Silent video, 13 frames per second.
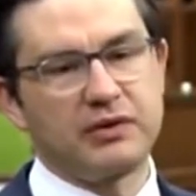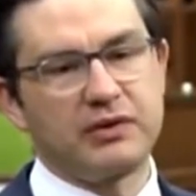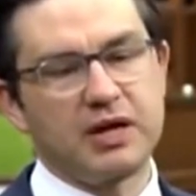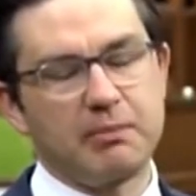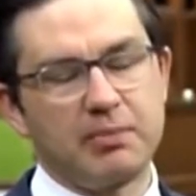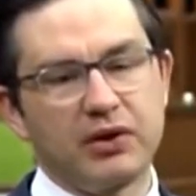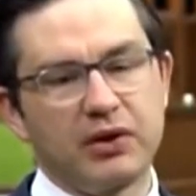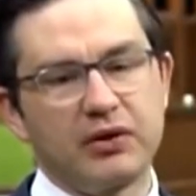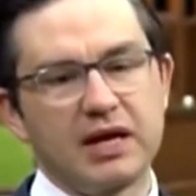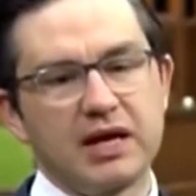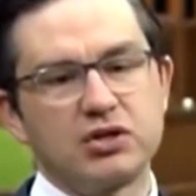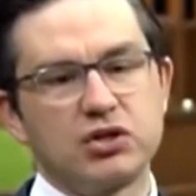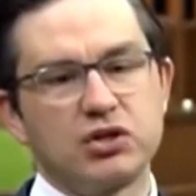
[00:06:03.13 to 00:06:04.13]
the
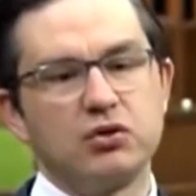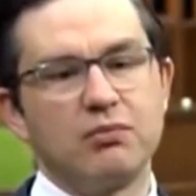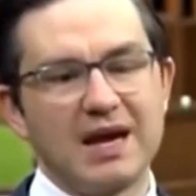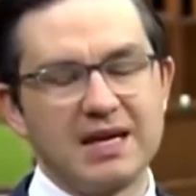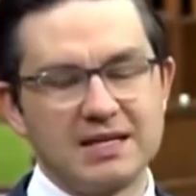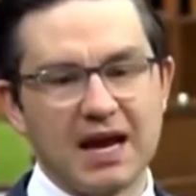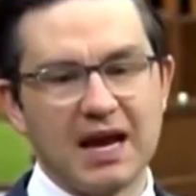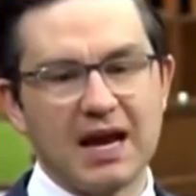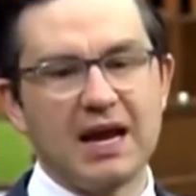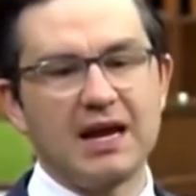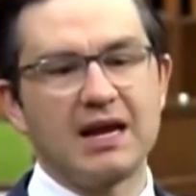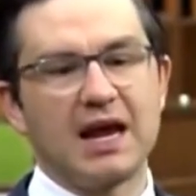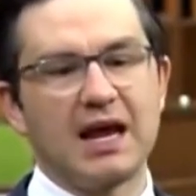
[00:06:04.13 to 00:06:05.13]
ability to
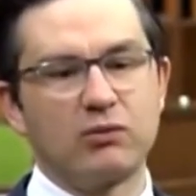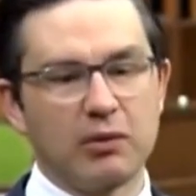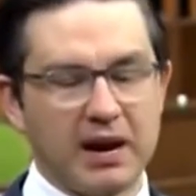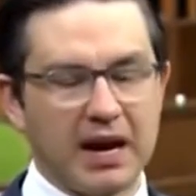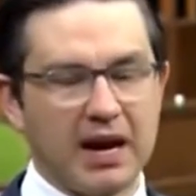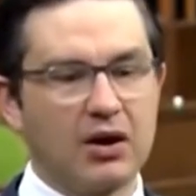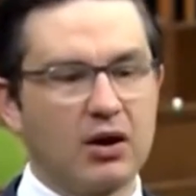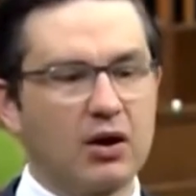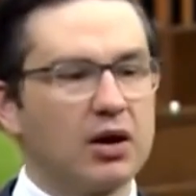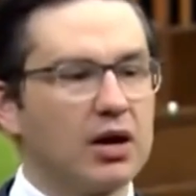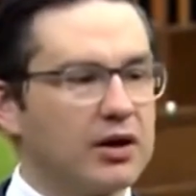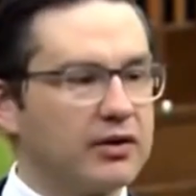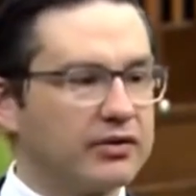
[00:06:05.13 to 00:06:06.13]
maintain and repair
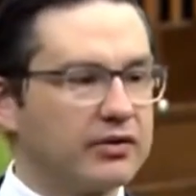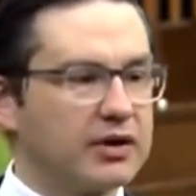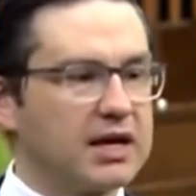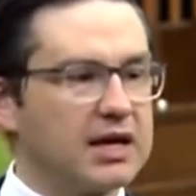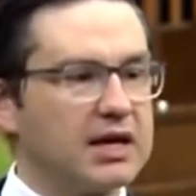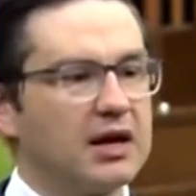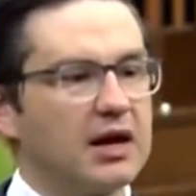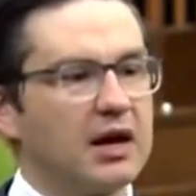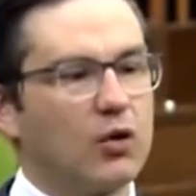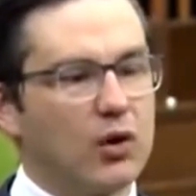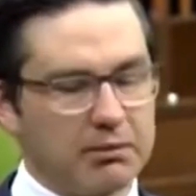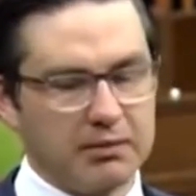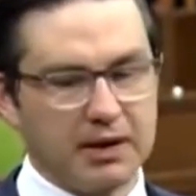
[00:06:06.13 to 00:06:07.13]
the
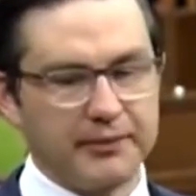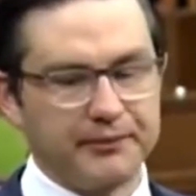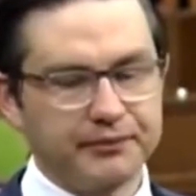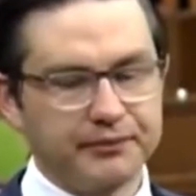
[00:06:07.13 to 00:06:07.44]
equipment.